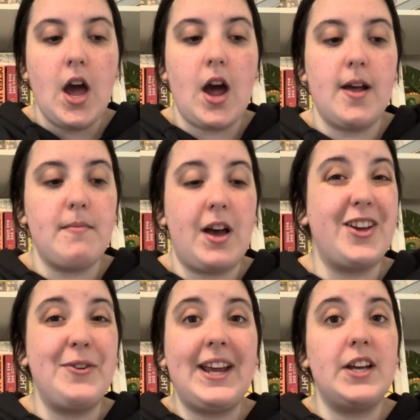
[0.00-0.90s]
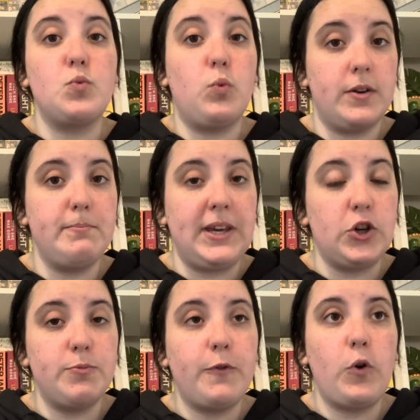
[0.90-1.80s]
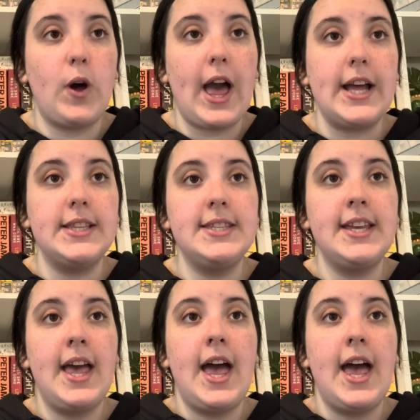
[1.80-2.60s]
I only had one meal beforehand,